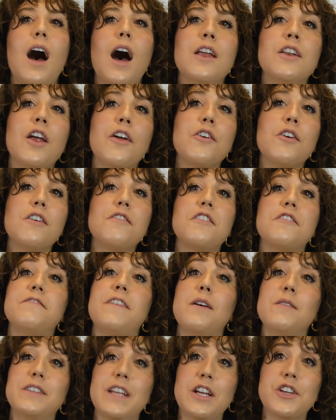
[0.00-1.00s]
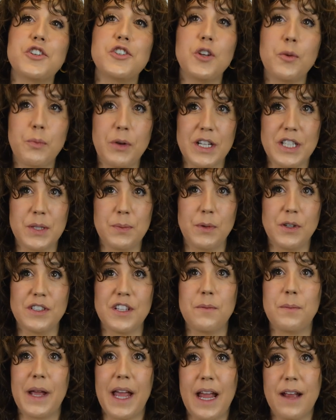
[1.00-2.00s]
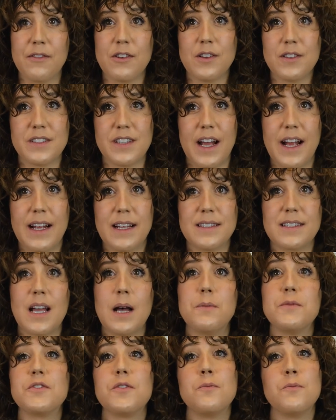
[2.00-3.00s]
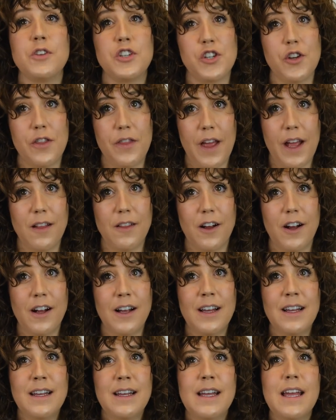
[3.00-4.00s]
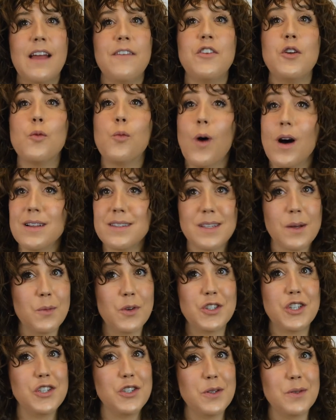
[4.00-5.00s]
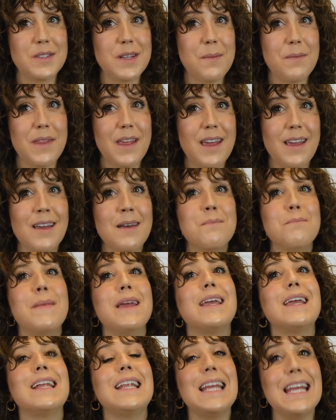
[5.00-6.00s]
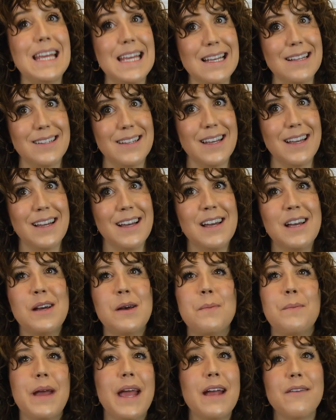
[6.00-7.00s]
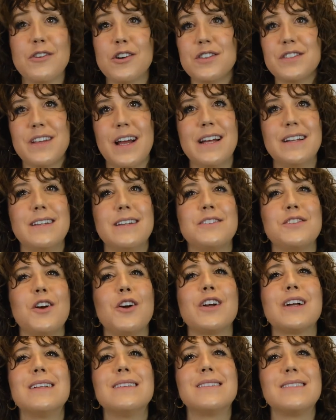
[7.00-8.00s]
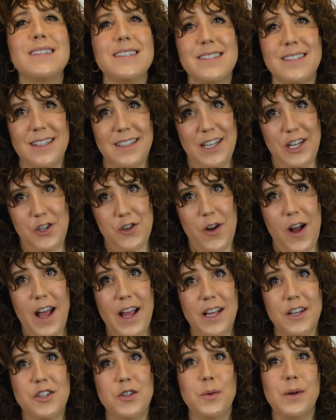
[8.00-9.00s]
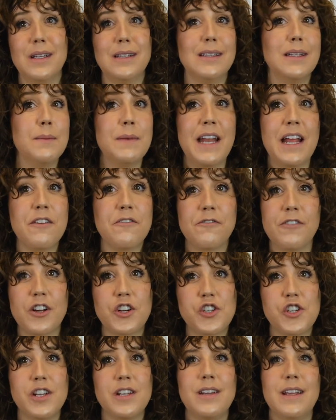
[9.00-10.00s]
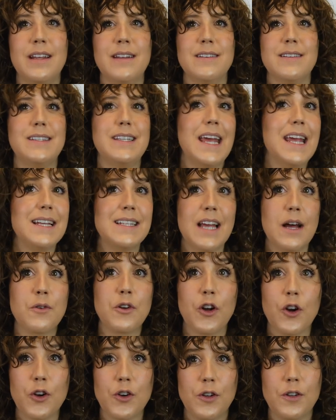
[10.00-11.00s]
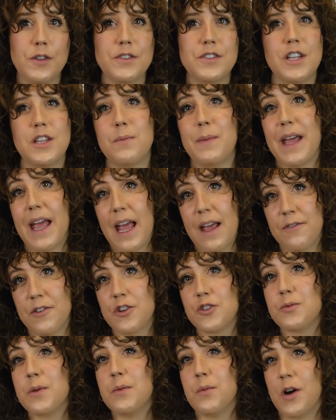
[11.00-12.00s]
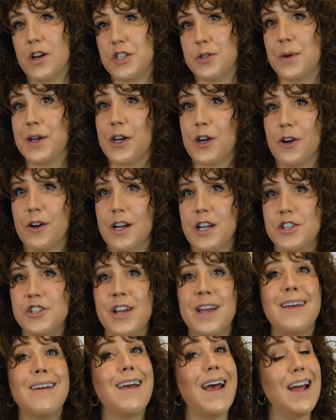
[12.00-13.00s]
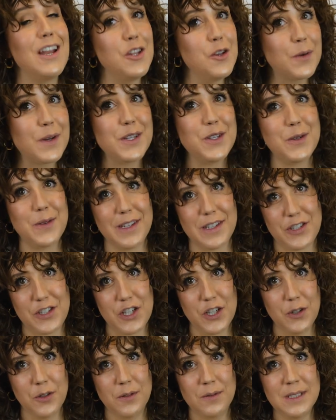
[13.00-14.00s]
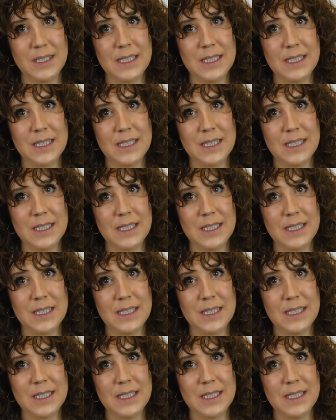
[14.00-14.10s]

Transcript: Another of the foundational principles of behavioral science comes from Richard Thaler. If you want someone to do something, make it easy. Behavioral scientists are consistently trying to eliminate friction and take down hurdles to the behaviors we want to encourage, and you can do this too.